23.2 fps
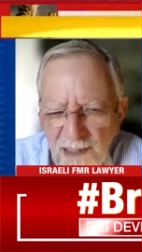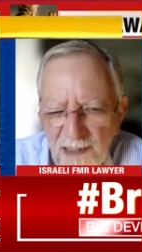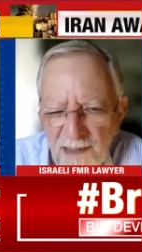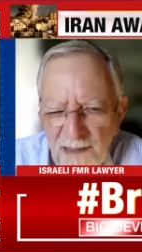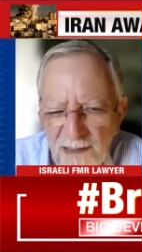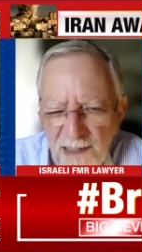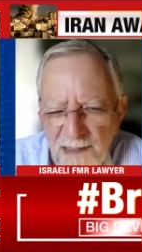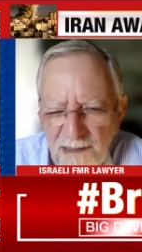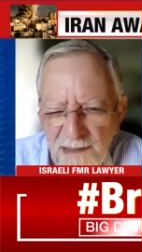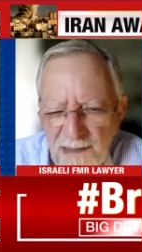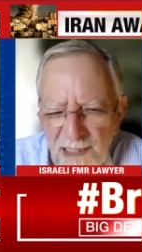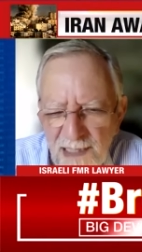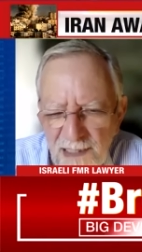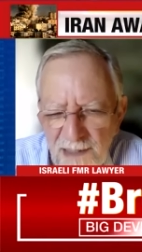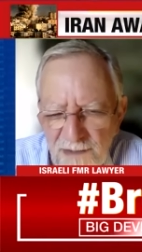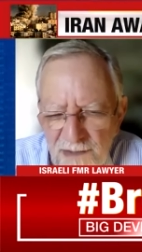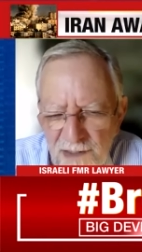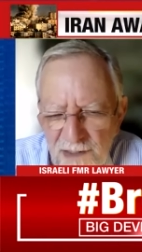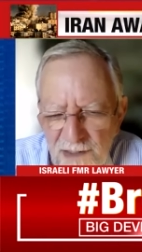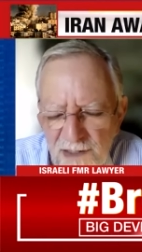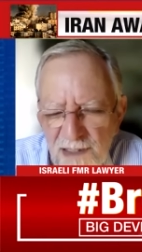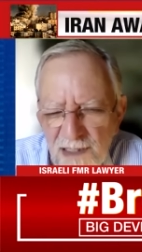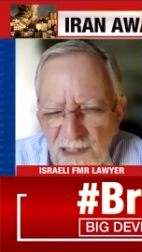the
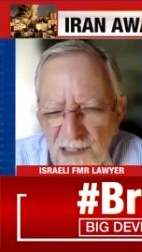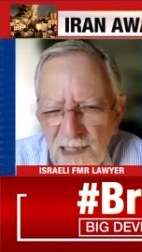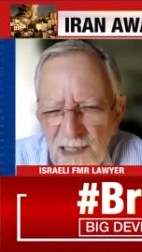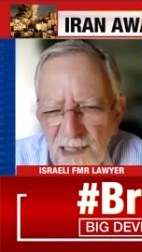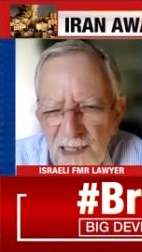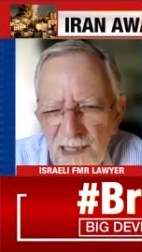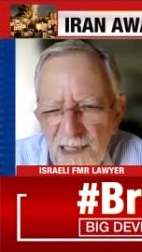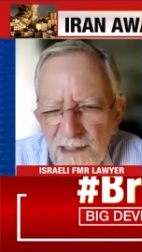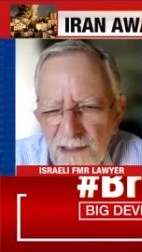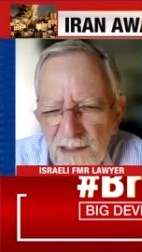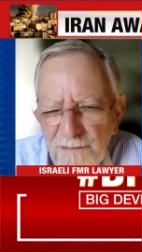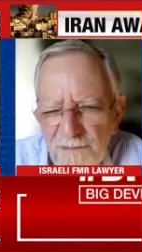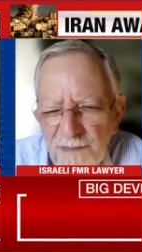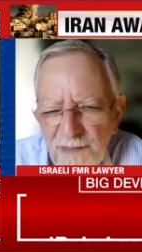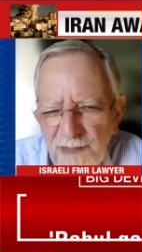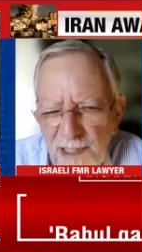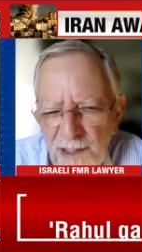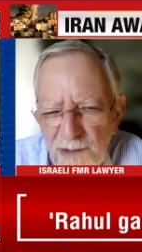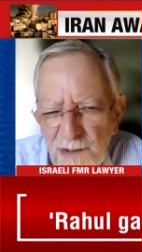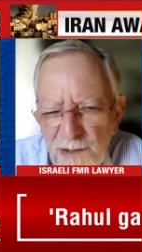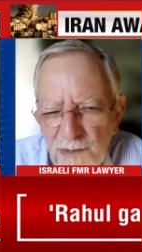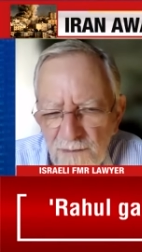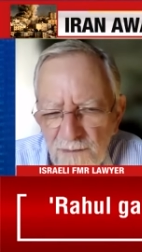deaths are of
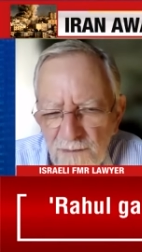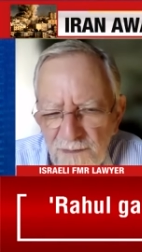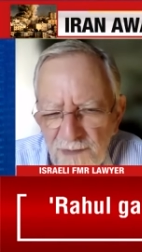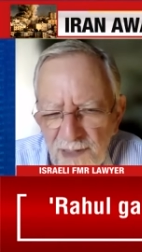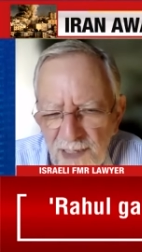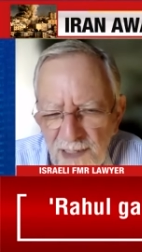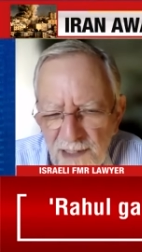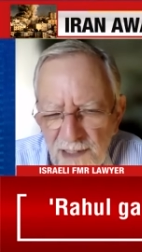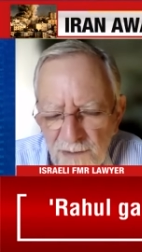equal value,